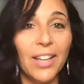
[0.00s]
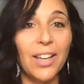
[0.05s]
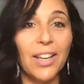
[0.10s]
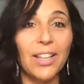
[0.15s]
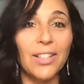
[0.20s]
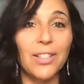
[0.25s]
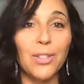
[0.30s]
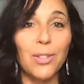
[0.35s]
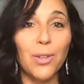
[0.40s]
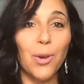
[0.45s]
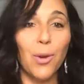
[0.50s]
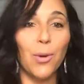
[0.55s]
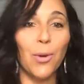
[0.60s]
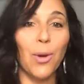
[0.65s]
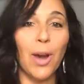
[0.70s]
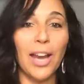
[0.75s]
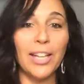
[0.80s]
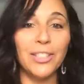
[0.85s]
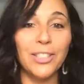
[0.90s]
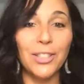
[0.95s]

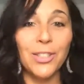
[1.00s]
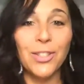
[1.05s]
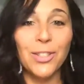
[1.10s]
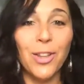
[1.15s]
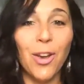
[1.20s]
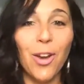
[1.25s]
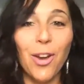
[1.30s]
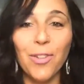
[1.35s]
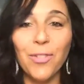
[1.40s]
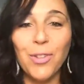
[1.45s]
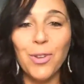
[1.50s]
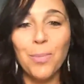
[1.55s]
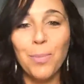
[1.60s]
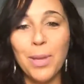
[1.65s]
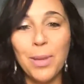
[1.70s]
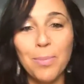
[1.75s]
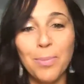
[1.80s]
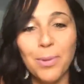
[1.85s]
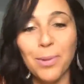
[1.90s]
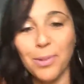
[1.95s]
So I just saw a few
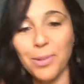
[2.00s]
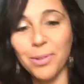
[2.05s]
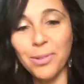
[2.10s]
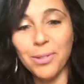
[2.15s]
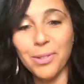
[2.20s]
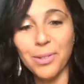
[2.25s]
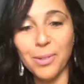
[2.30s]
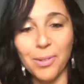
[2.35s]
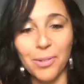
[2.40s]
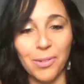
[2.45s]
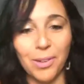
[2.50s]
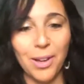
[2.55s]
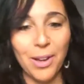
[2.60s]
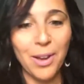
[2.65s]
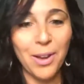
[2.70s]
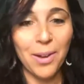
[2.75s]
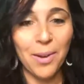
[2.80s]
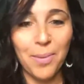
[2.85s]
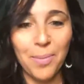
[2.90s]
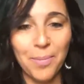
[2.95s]
people
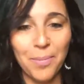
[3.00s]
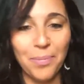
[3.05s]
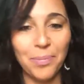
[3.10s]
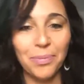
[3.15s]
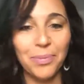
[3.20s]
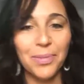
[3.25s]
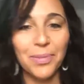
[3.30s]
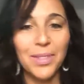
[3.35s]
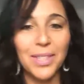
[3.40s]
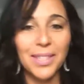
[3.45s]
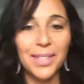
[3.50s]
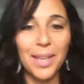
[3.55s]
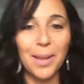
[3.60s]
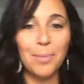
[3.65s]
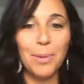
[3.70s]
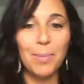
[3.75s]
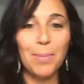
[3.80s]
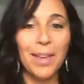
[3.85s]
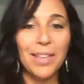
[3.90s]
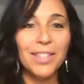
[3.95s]
send
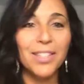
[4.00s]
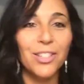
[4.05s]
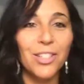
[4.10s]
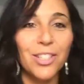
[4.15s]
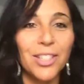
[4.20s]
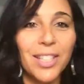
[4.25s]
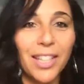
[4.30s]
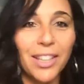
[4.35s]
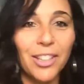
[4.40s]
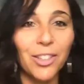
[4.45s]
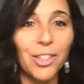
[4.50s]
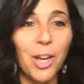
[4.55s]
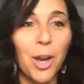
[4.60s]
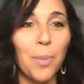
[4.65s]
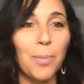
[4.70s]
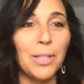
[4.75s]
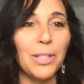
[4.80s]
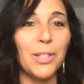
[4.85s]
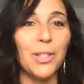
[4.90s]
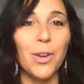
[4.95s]
me messages that they're
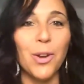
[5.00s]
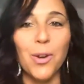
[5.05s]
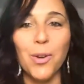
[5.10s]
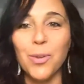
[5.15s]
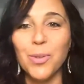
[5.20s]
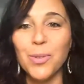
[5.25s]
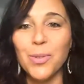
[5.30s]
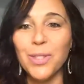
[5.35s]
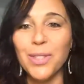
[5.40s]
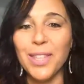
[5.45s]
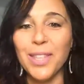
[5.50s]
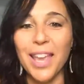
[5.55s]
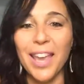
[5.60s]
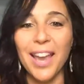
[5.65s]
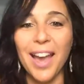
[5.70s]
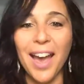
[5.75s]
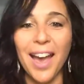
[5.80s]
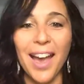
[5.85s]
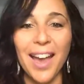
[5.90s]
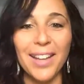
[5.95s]
coming. So say
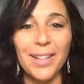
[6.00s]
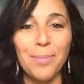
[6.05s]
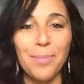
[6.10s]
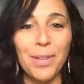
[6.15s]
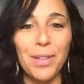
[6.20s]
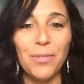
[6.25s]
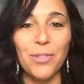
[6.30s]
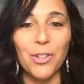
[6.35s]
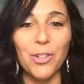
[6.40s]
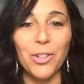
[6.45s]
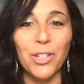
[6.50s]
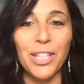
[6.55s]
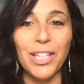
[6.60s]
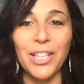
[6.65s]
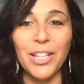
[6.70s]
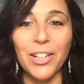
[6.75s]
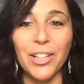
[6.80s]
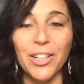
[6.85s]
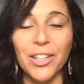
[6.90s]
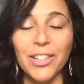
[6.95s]
hi to me if you're
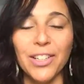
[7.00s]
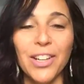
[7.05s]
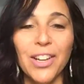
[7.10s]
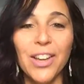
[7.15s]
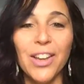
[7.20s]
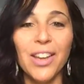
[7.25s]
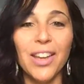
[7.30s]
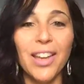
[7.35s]
here.